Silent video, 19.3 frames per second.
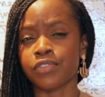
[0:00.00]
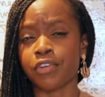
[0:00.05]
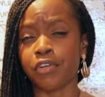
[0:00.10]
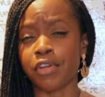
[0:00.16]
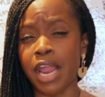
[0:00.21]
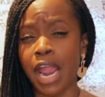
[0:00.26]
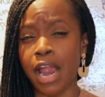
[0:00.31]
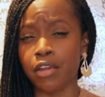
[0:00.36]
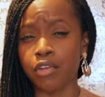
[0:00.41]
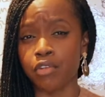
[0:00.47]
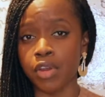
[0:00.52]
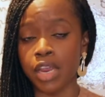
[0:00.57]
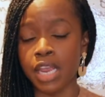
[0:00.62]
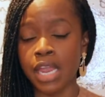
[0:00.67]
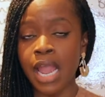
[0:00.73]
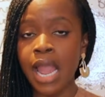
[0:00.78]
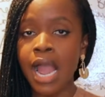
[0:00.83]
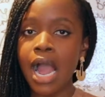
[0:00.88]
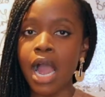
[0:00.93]
very
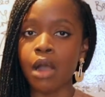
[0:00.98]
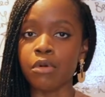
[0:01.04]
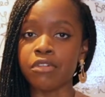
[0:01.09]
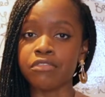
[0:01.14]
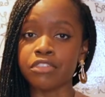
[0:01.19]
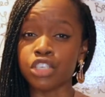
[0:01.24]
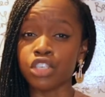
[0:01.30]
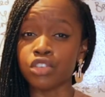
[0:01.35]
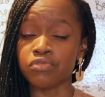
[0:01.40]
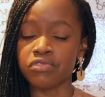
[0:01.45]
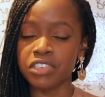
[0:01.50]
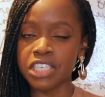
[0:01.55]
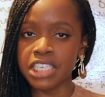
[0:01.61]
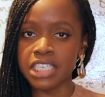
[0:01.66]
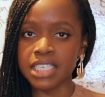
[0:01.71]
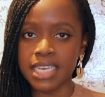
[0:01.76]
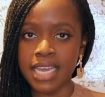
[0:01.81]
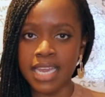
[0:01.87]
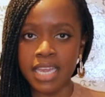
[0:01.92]
angry. However, she's
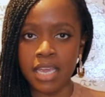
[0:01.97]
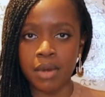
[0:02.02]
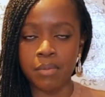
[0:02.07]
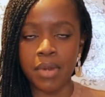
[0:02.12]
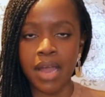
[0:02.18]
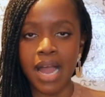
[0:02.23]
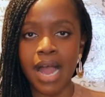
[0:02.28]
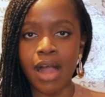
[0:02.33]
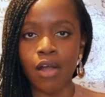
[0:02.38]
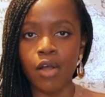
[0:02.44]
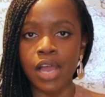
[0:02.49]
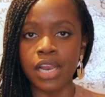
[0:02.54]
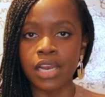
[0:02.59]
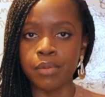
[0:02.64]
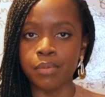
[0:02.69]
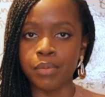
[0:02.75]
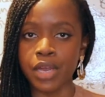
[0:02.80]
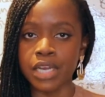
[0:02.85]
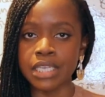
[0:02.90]
really taken by how
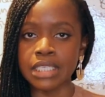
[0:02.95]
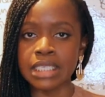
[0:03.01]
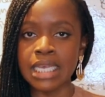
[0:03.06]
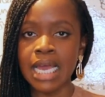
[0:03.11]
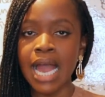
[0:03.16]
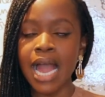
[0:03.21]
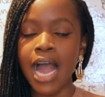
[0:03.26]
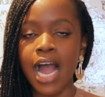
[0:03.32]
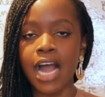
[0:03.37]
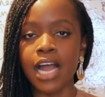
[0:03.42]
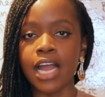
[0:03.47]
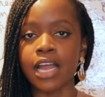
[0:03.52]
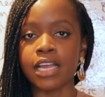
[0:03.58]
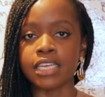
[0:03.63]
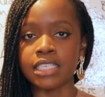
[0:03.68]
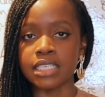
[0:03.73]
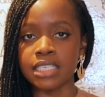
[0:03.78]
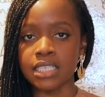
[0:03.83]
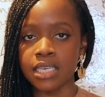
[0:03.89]
Helen Burns
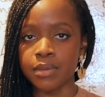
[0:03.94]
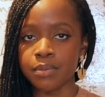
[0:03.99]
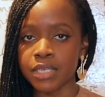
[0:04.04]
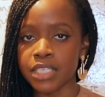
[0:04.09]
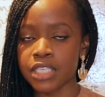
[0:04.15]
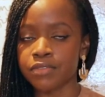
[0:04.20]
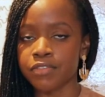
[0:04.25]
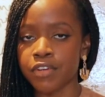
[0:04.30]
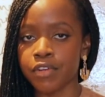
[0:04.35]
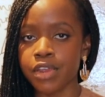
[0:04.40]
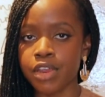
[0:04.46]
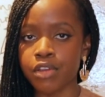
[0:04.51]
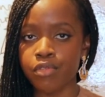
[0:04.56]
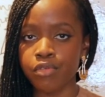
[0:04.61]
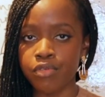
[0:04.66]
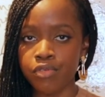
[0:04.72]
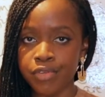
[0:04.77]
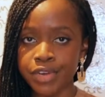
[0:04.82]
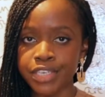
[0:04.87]
exhibits very
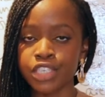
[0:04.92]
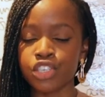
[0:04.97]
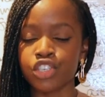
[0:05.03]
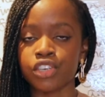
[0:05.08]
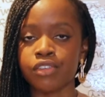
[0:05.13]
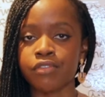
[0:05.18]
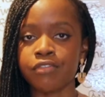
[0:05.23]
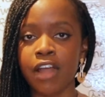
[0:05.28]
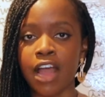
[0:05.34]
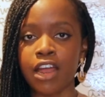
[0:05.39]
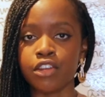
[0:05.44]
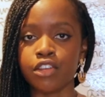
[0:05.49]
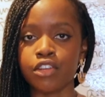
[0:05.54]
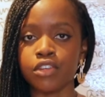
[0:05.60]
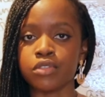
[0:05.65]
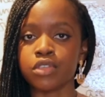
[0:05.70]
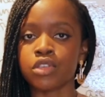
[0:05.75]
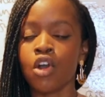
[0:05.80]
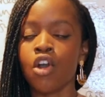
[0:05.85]
Christian
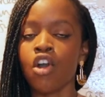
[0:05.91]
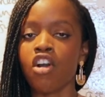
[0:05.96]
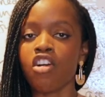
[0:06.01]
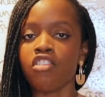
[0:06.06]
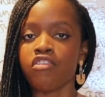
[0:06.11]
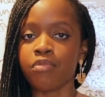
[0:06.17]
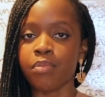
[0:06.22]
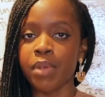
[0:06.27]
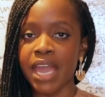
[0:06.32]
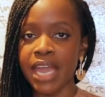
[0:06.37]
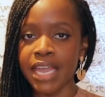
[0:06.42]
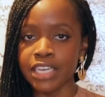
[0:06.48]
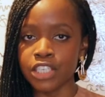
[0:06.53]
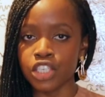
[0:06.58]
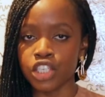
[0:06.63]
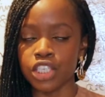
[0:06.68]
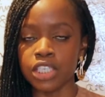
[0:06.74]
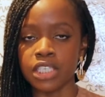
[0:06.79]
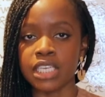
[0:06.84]
values of
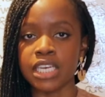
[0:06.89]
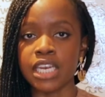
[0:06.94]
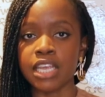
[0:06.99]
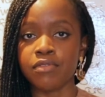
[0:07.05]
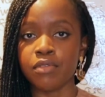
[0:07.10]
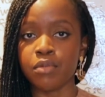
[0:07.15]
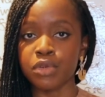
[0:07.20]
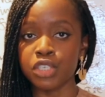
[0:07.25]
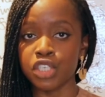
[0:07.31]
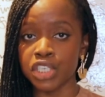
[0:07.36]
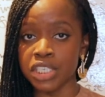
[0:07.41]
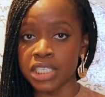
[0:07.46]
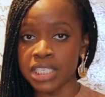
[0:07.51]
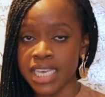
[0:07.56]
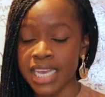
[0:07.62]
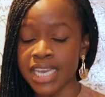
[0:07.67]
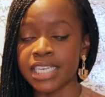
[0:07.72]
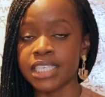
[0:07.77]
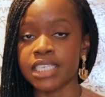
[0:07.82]
patience. And even when
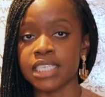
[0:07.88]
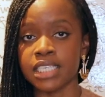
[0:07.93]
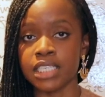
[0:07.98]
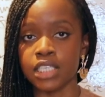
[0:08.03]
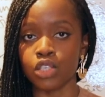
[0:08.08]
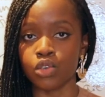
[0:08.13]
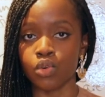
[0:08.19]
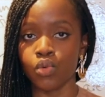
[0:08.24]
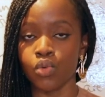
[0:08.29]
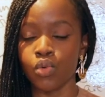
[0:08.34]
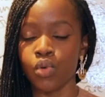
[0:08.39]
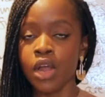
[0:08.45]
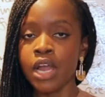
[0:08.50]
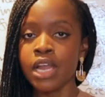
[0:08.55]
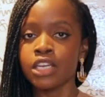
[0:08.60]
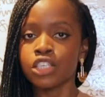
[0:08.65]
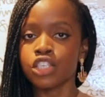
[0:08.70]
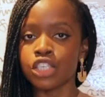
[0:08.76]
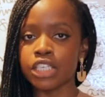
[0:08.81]
she's hit in school,
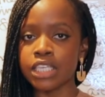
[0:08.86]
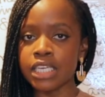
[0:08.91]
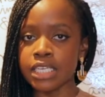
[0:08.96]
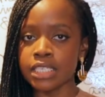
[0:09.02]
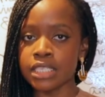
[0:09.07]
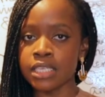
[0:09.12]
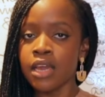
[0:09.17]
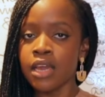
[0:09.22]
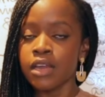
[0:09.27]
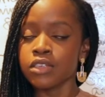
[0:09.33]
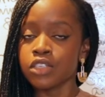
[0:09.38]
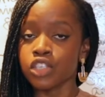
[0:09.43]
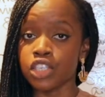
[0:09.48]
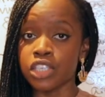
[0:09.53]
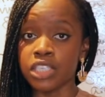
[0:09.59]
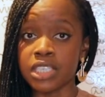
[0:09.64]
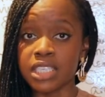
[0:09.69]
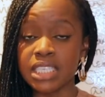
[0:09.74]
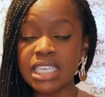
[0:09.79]
she
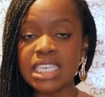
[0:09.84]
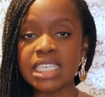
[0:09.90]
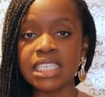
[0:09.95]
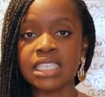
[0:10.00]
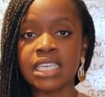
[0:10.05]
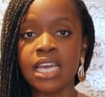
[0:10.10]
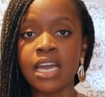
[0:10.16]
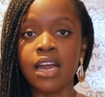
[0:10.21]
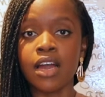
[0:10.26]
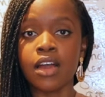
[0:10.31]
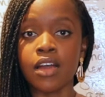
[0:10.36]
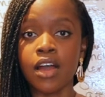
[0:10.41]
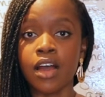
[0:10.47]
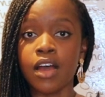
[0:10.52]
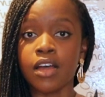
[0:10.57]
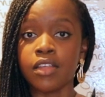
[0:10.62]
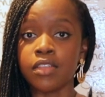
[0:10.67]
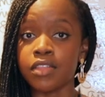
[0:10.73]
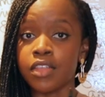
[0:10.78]
sees
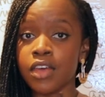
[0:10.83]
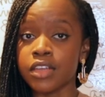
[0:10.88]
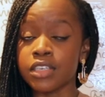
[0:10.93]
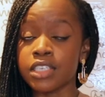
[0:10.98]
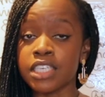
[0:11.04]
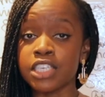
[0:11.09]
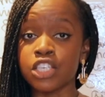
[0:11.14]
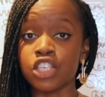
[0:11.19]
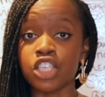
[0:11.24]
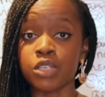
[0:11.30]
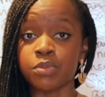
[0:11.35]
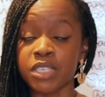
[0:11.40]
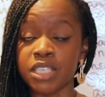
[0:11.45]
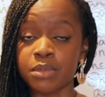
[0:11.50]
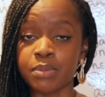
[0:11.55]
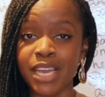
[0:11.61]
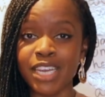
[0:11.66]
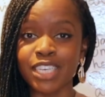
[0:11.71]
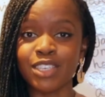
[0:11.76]
the teacher's
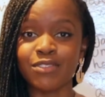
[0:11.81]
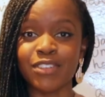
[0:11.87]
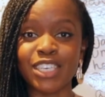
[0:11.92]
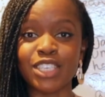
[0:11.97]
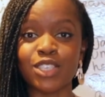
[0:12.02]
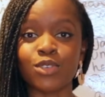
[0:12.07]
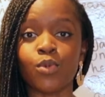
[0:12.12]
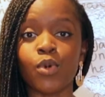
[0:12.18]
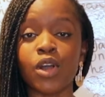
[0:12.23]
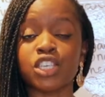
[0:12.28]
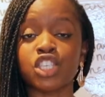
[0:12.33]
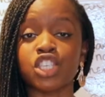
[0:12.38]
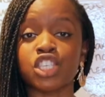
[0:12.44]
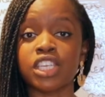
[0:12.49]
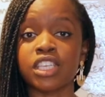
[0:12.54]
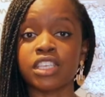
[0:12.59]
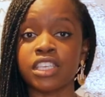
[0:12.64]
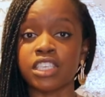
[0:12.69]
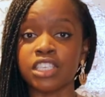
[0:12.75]
perspective as to why
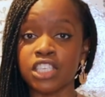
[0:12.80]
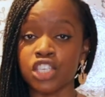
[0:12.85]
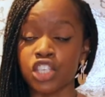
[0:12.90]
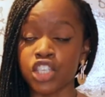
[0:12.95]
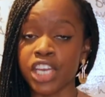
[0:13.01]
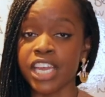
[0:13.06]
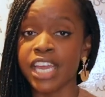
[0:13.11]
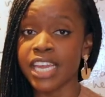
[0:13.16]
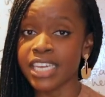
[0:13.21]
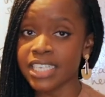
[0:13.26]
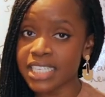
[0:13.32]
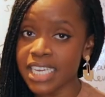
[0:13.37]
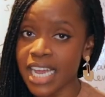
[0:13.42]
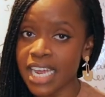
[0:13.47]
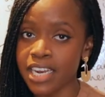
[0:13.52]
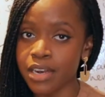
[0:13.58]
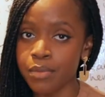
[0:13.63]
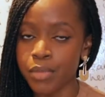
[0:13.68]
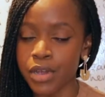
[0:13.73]
the teacher hit
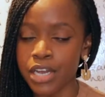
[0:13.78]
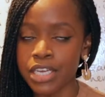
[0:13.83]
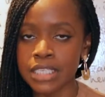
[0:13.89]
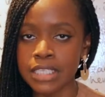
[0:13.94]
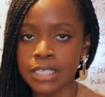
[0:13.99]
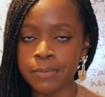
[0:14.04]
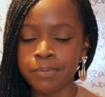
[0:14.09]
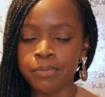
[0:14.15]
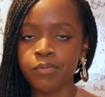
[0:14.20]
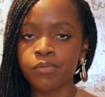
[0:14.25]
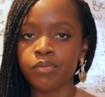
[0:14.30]
Helen Burns.